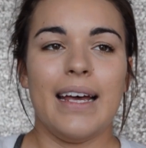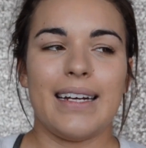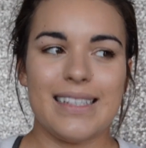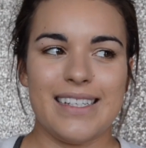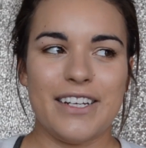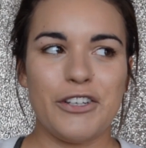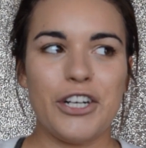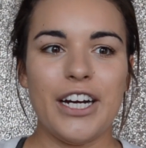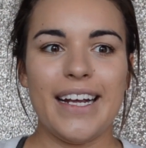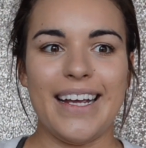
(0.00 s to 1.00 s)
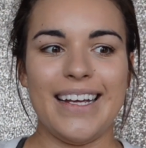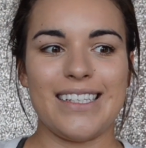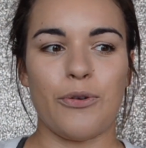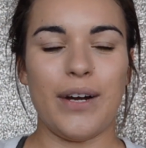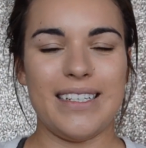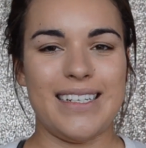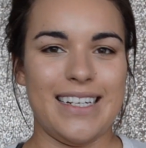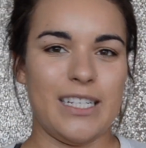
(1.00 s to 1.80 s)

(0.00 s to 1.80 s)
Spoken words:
concealer is going to need